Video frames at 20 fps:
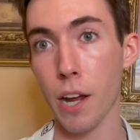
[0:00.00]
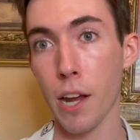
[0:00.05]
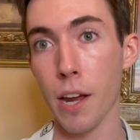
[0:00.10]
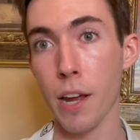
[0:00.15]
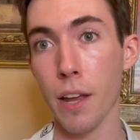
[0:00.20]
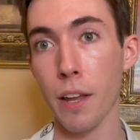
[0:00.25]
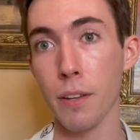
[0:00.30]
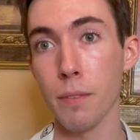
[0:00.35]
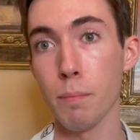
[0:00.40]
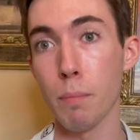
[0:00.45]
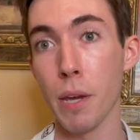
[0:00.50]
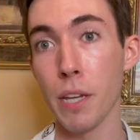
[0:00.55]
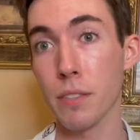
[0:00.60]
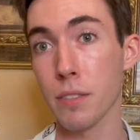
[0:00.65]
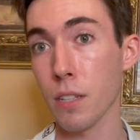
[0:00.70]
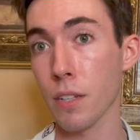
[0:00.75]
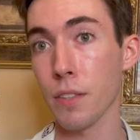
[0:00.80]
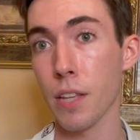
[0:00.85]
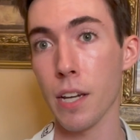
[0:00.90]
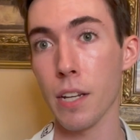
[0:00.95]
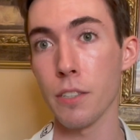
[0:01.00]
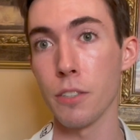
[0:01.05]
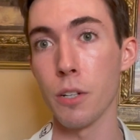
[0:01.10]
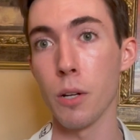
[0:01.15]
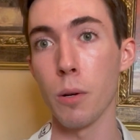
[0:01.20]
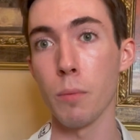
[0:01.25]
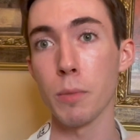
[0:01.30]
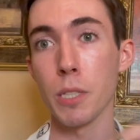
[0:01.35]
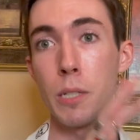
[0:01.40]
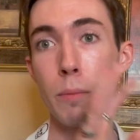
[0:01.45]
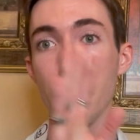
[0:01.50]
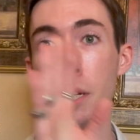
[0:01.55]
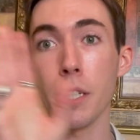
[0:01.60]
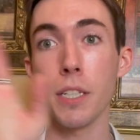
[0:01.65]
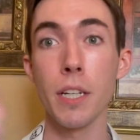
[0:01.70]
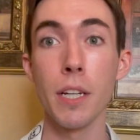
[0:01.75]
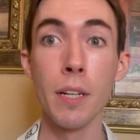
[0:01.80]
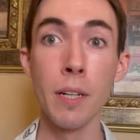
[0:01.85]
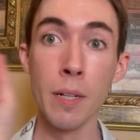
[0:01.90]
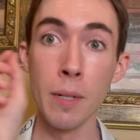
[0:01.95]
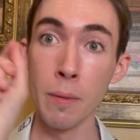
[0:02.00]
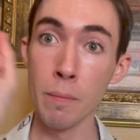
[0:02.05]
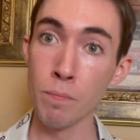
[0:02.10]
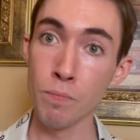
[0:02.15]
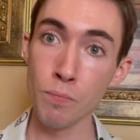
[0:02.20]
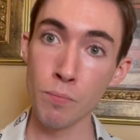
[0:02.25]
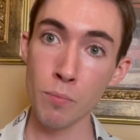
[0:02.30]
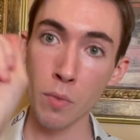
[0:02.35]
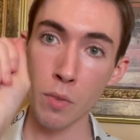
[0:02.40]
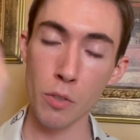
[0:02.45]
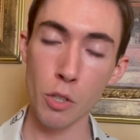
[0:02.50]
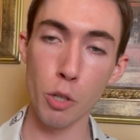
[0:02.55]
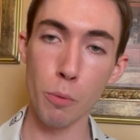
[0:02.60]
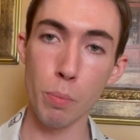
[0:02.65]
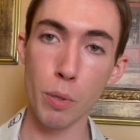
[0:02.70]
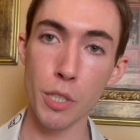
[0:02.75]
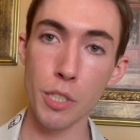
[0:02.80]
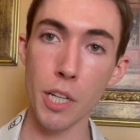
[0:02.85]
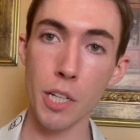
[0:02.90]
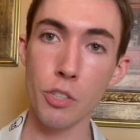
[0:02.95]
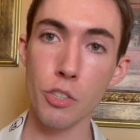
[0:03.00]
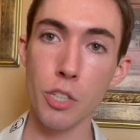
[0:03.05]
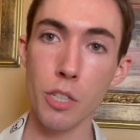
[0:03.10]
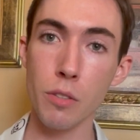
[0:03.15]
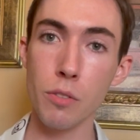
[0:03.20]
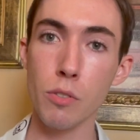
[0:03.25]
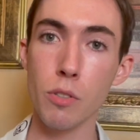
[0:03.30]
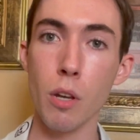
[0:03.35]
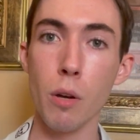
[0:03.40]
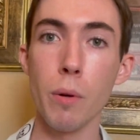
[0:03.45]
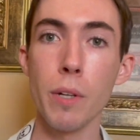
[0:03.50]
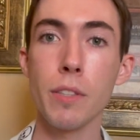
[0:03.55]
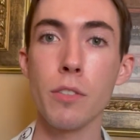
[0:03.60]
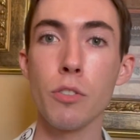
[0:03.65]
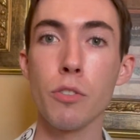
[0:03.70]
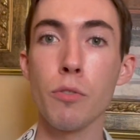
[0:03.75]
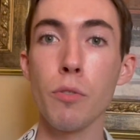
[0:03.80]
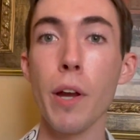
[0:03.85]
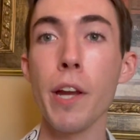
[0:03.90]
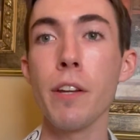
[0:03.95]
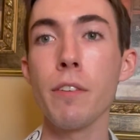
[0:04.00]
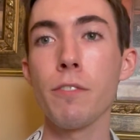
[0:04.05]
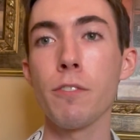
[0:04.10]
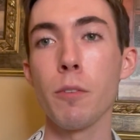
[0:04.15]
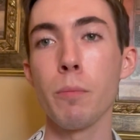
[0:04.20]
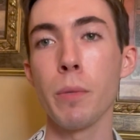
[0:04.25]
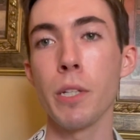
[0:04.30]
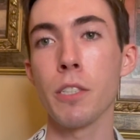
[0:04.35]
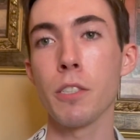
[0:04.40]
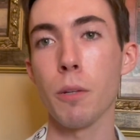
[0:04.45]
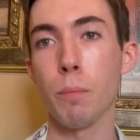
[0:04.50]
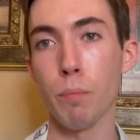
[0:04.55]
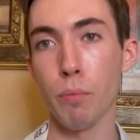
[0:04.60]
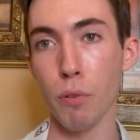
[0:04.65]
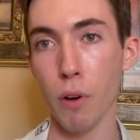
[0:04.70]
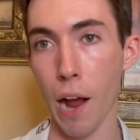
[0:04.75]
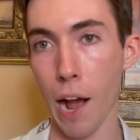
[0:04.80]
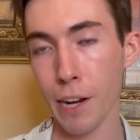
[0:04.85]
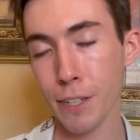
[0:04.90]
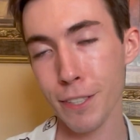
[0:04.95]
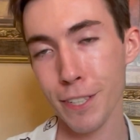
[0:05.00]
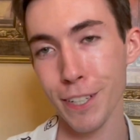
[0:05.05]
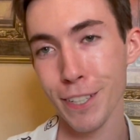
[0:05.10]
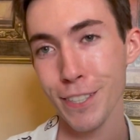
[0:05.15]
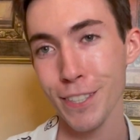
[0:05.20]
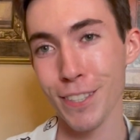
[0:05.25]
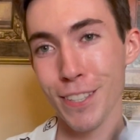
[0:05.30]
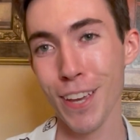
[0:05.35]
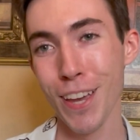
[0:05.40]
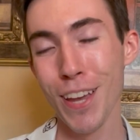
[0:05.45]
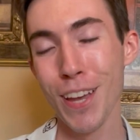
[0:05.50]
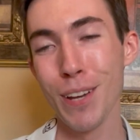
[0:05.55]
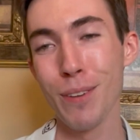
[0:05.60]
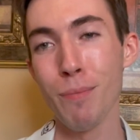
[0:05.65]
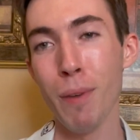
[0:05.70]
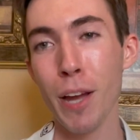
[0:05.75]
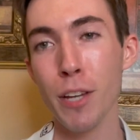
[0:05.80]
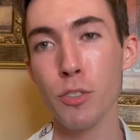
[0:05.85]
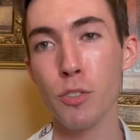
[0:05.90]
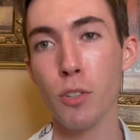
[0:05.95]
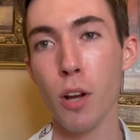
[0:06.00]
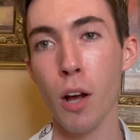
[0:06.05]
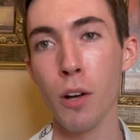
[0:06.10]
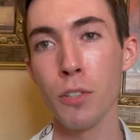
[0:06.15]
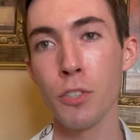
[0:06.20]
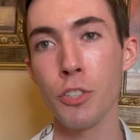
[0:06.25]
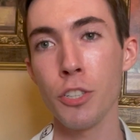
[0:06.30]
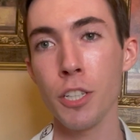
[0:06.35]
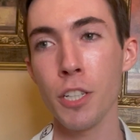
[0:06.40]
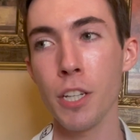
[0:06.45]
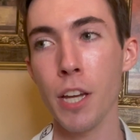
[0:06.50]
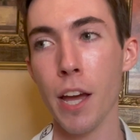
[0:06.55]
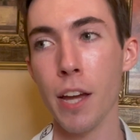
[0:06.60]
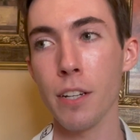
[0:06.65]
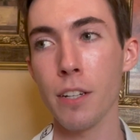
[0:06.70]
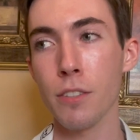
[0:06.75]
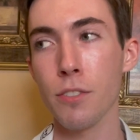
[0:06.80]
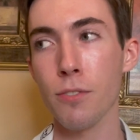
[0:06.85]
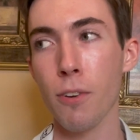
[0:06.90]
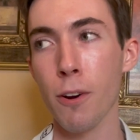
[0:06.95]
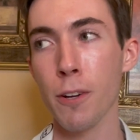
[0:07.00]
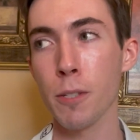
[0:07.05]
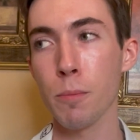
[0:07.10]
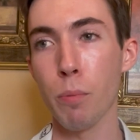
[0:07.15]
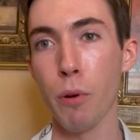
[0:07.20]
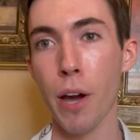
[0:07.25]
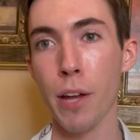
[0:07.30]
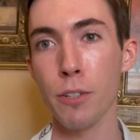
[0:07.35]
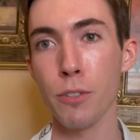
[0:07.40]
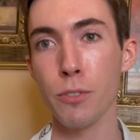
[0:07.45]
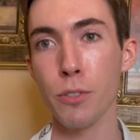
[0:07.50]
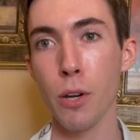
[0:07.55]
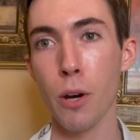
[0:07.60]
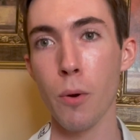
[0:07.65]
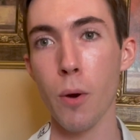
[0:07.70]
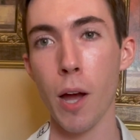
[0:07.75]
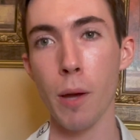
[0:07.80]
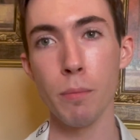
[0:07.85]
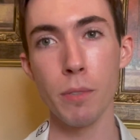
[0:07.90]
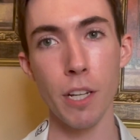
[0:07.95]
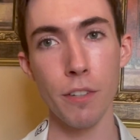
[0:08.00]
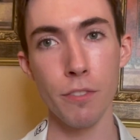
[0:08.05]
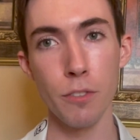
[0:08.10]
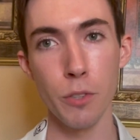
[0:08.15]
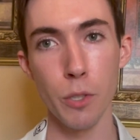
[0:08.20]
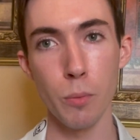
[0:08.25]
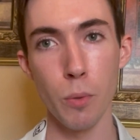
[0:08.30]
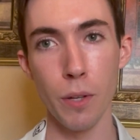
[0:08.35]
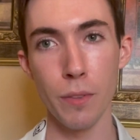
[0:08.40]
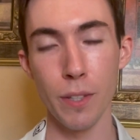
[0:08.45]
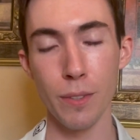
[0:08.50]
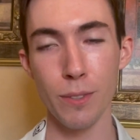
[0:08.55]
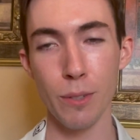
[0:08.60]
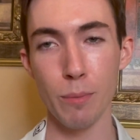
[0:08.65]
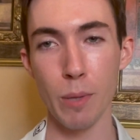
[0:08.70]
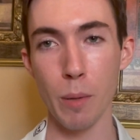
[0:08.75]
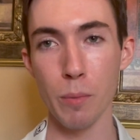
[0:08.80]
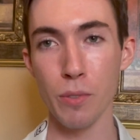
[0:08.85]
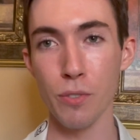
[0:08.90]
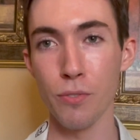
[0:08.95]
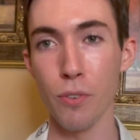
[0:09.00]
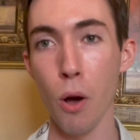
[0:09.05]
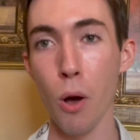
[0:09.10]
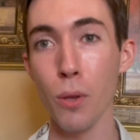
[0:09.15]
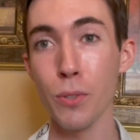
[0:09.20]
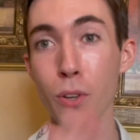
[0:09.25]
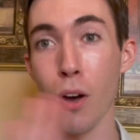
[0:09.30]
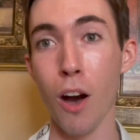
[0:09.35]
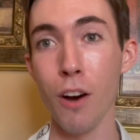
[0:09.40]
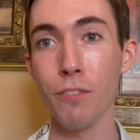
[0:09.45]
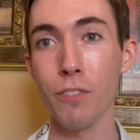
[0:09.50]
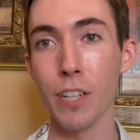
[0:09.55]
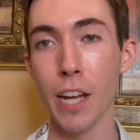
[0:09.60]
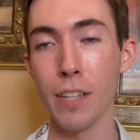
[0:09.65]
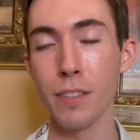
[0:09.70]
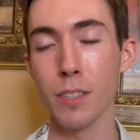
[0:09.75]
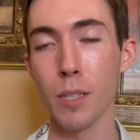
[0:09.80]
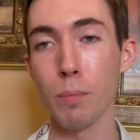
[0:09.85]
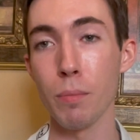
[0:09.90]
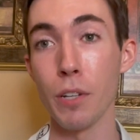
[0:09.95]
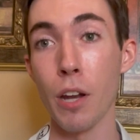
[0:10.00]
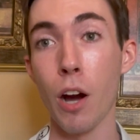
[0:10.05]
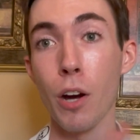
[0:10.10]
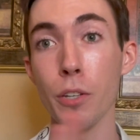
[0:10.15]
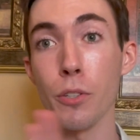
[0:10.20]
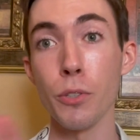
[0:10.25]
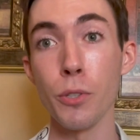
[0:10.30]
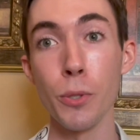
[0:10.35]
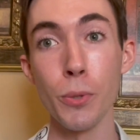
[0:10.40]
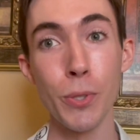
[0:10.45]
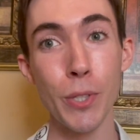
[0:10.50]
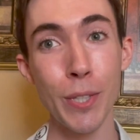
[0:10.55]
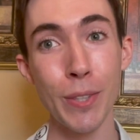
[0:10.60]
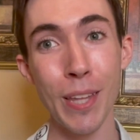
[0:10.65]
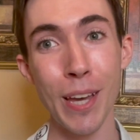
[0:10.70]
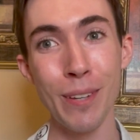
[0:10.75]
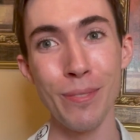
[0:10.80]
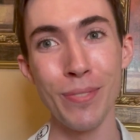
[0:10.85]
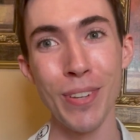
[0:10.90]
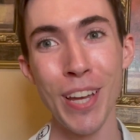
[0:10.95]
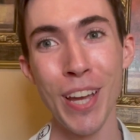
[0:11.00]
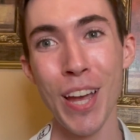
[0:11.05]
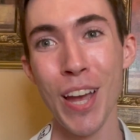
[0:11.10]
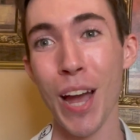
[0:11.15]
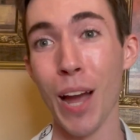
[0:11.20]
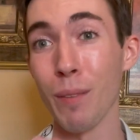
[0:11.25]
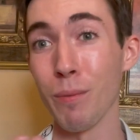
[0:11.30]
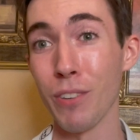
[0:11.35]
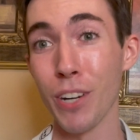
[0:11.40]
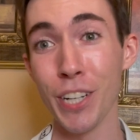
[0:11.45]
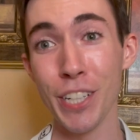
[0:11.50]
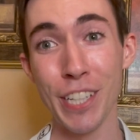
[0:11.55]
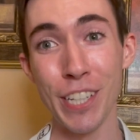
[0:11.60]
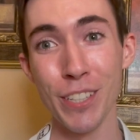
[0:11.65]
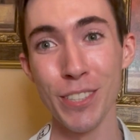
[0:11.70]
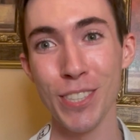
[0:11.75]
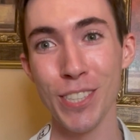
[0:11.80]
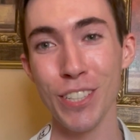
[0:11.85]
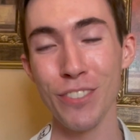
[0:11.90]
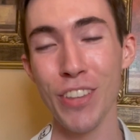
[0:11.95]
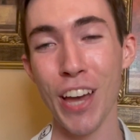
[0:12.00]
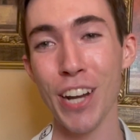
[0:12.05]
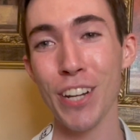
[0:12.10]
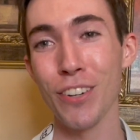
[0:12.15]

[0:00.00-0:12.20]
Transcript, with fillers: And based on that, you know, I'm going to make little predictions. So it's great for me to practice my astrology. And as far as planners go, I'm definitely one that sometimes falls off and ends up not using them. I'm very guilty of that.